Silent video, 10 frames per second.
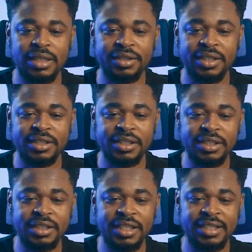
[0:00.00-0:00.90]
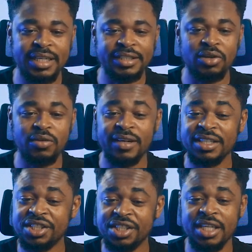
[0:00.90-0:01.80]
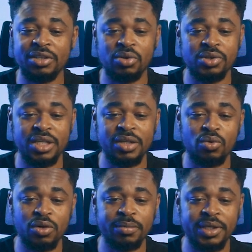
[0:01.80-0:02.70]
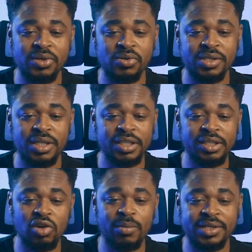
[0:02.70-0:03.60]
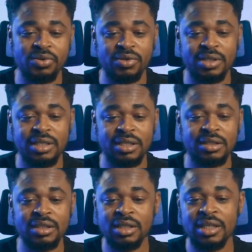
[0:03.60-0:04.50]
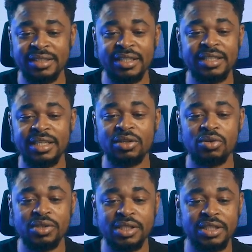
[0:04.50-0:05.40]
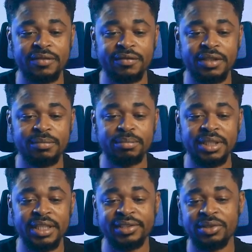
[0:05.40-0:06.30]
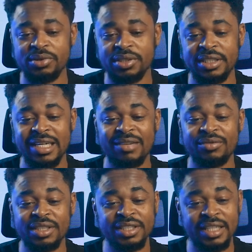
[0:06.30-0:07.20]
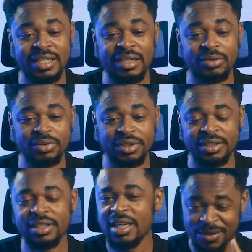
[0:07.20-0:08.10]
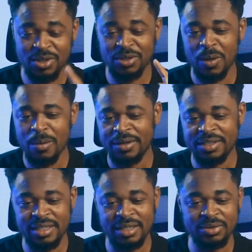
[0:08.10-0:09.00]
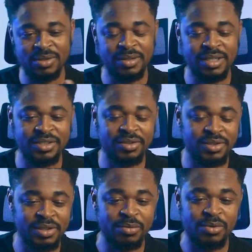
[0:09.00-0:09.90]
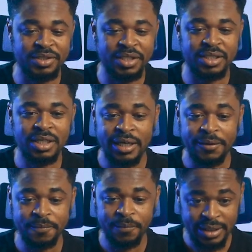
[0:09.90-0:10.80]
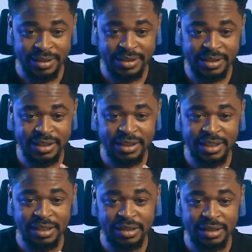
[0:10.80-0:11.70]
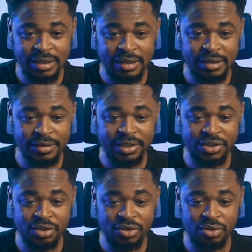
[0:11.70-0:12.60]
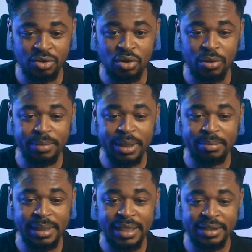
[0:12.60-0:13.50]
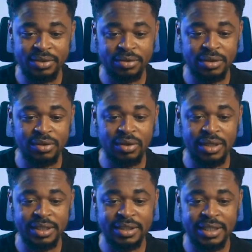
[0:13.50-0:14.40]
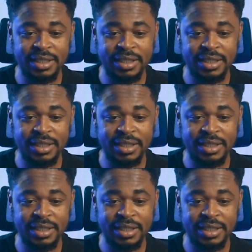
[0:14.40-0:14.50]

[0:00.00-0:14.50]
and now you can see here that they offer shared hosting, WordPress hosting, e-commerce hosting, dedicated hosting, VPS hosting, and reseller hosting. I'm still going to talk about reseller hosting. Let's just keep watching. Now you can see here, let's just go to compare plans, click on get